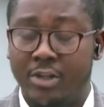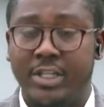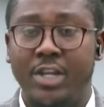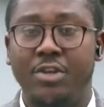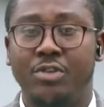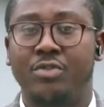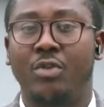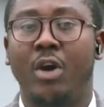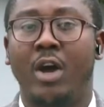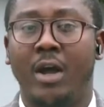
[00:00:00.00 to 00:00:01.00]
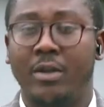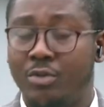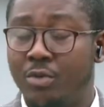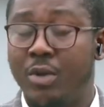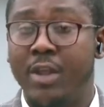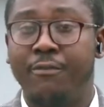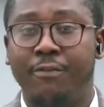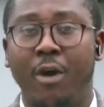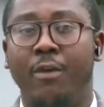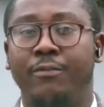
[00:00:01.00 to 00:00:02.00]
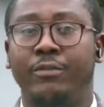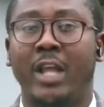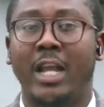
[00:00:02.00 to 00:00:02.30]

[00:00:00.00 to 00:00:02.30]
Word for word: continues to uh, to evolve.